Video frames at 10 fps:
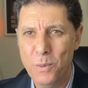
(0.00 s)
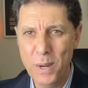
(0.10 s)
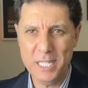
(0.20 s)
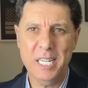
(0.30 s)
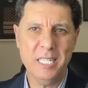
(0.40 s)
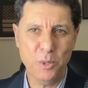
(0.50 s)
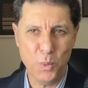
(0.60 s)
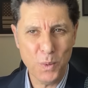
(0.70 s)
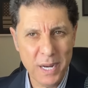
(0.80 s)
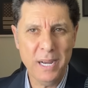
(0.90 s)
Was it
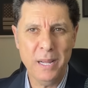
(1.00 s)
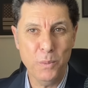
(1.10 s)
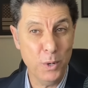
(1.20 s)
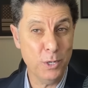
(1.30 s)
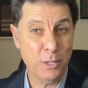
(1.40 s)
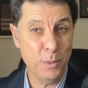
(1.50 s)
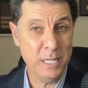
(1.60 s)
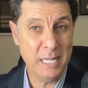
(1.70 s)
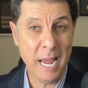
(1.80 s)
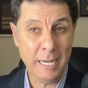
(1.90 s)
really worth
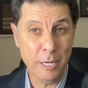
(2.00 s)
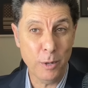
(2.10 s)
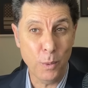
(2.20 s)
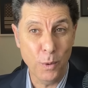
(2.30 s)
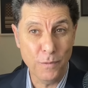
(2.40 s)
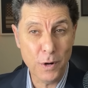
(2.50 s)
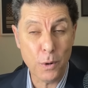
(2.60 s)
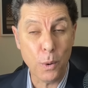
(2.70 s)
resigning over